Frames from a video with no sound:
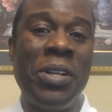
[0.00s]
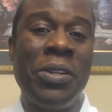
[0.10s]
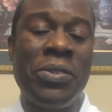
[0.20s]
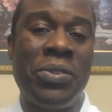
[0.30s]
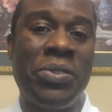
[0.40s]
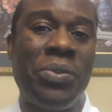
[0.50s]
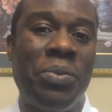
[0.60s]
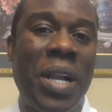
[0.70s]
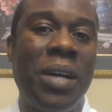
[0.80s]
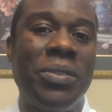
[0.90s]
So
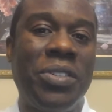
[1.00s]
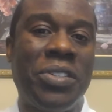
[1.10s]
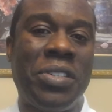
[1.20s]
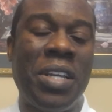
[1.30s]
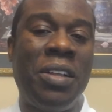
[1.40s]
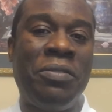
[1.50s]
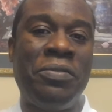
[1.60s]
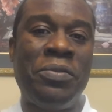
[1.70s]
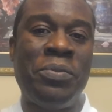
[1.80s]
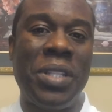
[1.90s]
surround yourself
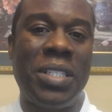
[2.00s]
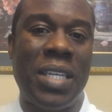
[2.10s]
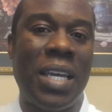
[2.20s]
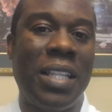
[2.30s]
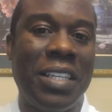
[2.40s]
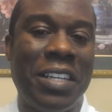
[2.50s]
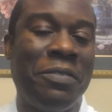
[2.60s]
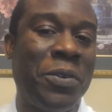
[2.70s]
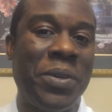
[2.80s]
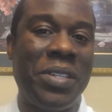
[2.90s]
with talent. I've
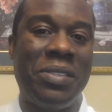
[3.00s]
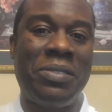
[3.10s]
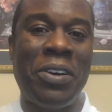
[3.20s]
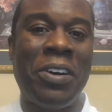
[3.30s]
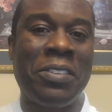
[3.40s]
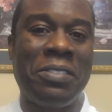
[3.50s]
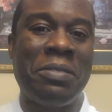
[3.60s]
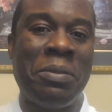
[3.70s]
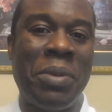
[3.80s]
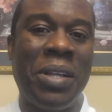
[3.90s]
always talked
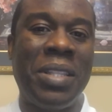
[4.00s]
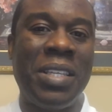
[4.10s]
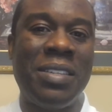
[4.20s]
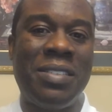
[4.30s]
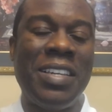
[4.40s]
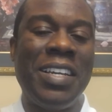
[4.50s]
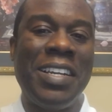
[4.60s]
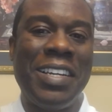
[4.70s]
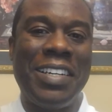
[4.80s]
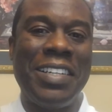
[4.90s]
about this
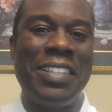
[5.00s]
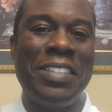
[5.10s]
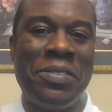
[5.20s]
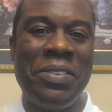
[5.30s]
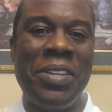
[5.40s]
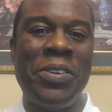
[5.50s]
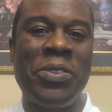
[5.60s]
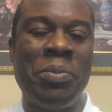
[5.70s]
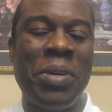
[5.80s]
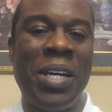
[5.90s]
in these
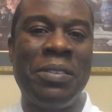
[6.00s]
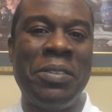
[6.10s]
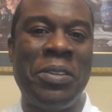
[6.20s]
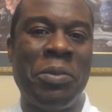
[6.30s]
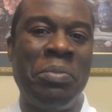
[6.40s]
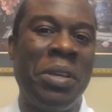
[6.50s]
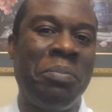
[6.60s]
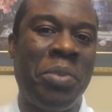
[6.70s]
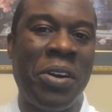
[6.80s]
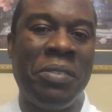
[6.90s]
videos about, being
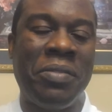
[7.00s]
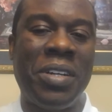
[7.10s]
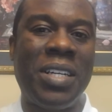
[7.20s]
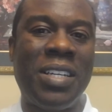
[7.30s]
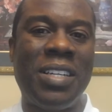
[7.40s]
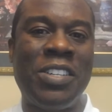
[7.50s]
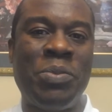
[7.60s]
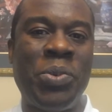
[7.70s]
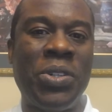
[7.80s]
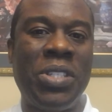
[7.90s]
part of a
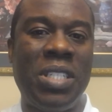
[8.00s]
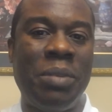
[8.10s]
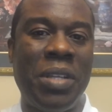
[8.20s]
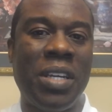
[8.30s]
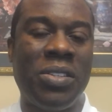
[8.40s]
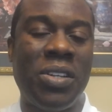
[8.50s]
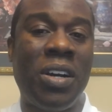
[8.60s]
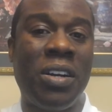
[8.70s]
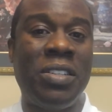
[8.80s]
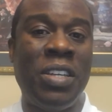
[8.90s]
sports team, like a
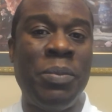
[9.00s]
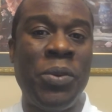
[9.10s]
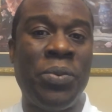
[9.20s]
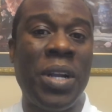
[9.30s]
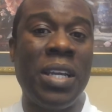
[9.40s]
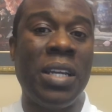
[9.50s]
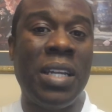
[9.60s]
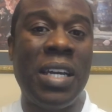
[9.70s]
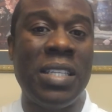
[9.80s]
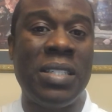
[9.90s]
soccer team. You
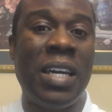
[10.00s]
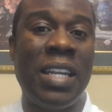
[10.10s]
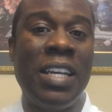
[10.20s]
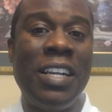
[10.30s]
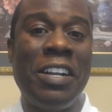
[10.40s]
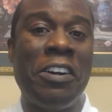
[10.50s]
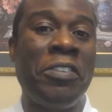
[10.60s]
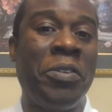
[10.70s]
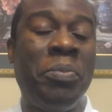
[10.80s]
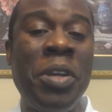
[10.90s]
recognize that
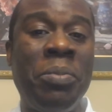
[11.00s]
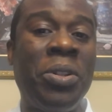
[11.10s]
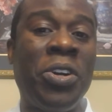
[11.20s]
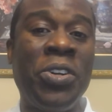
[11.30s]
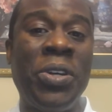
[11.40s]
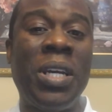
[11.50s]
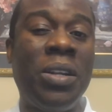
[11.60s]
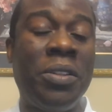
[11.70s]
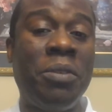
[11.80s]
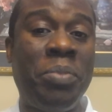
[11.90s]
other people are good at
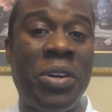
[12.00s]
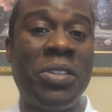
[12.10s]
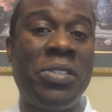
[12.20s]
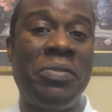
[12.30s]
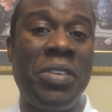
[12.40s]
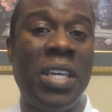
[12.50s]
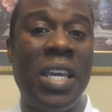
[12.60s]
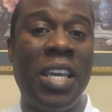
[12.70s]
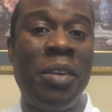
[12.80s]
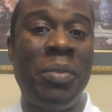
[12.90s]
other parts of the
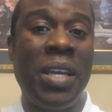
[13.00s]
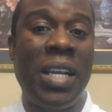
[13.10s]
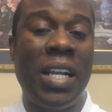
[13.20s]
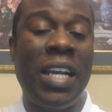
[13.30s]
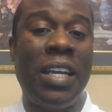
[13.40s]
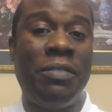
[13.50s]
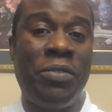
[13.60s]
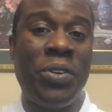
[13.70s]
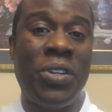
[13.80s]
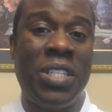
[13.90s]
game, and
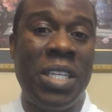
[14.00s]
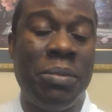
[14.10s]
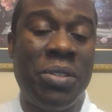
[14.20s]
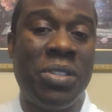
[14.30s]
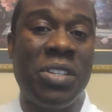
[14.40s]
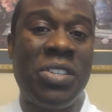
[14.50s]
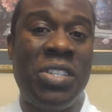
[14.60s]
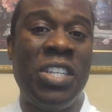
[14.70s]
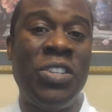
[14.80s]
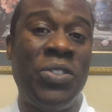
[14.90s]
for your team to
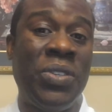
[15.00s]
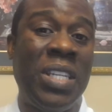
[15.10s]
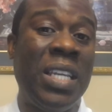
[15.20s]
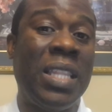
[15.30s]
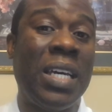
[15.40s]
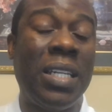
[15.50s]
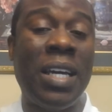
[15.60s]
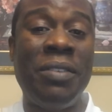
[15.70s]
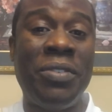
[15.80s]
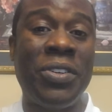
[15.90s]
succeed, you need that
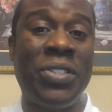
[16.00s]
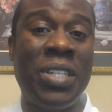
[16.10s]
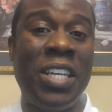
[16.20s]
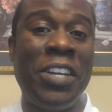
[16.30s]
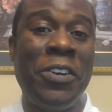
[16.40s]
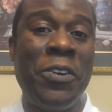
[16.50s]
diversity.